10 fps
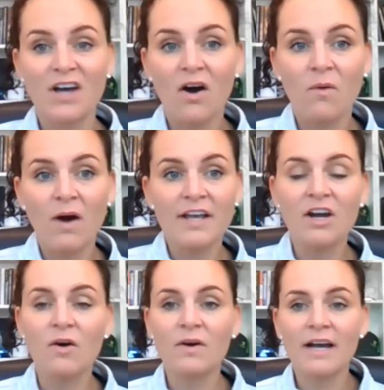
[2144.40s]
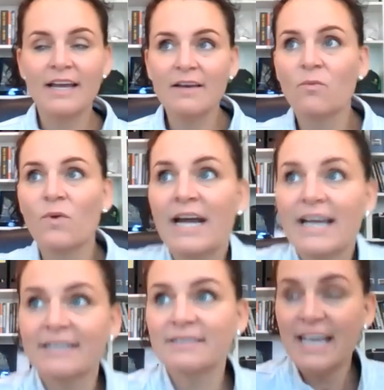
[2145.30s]
So, when
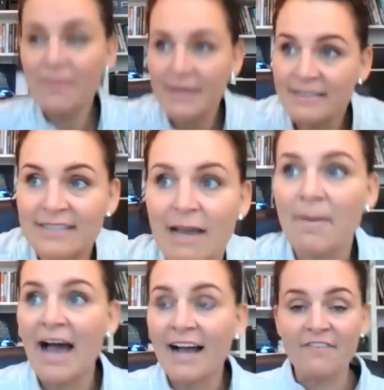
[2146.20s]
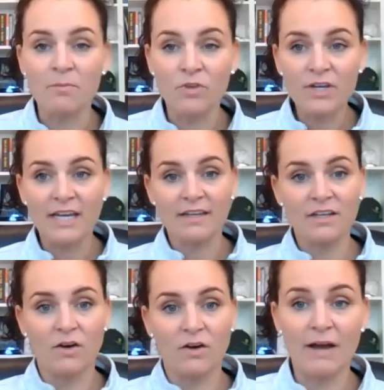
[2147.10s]
I take a big step back, if I'm looking,
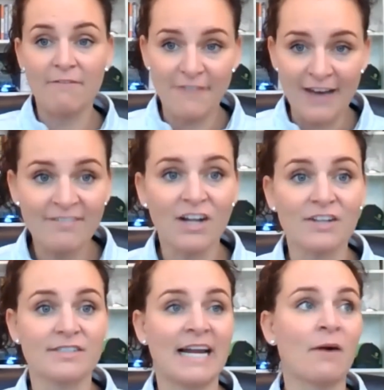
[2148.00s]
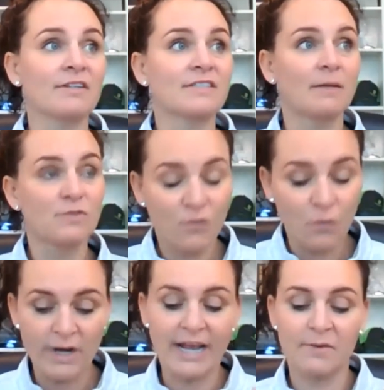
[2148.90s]
$5 an hour times
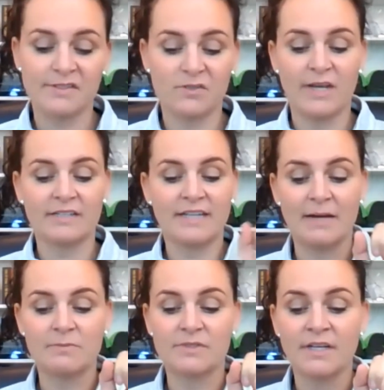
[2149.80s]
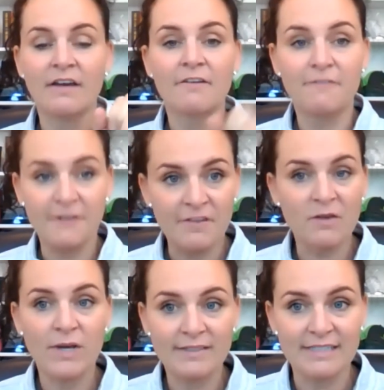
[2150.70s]
40 hours a week times 50
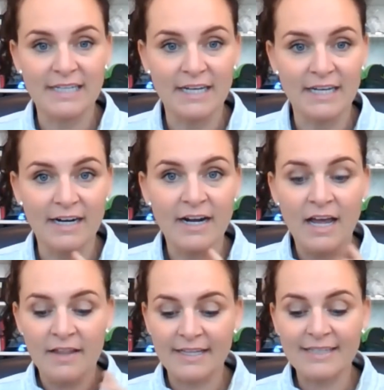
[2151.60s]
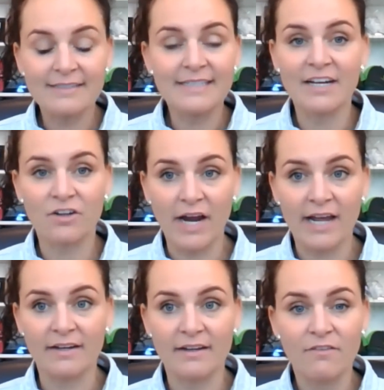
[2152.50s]
weeks in a year, like that's 10
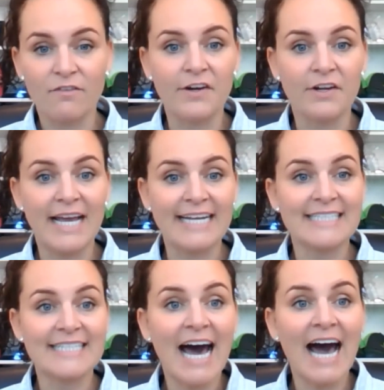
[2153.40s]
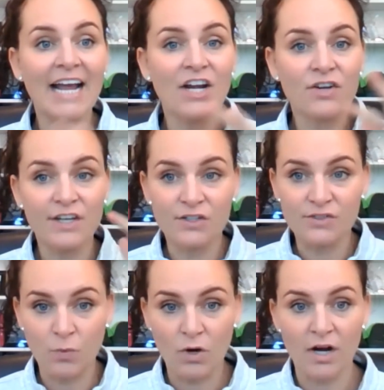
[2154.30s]
grand for an entire
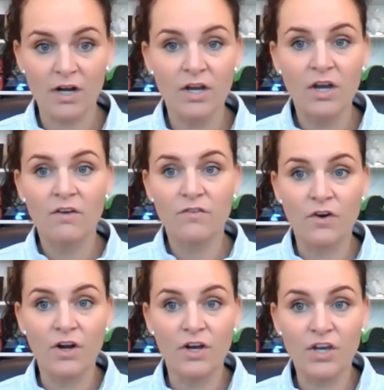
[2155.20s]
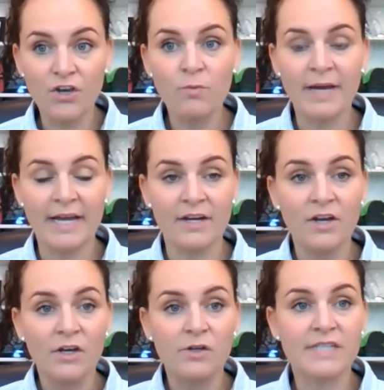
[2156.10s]
year's work for a human
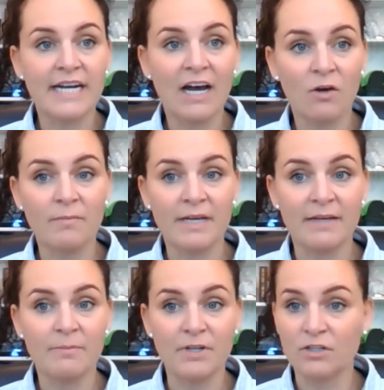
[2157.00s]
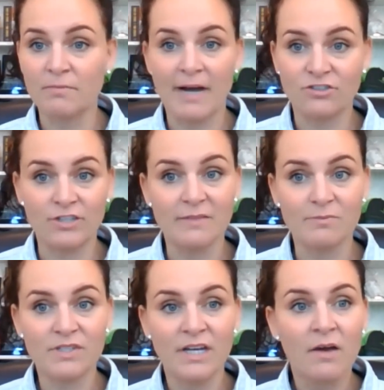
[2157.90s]
who's going to help me build my
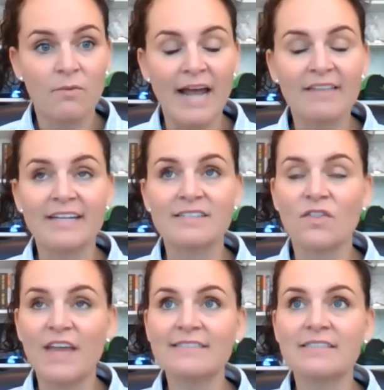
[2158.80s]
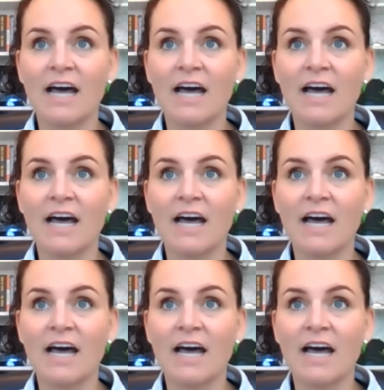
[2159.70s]
dreams, right? Like, so that's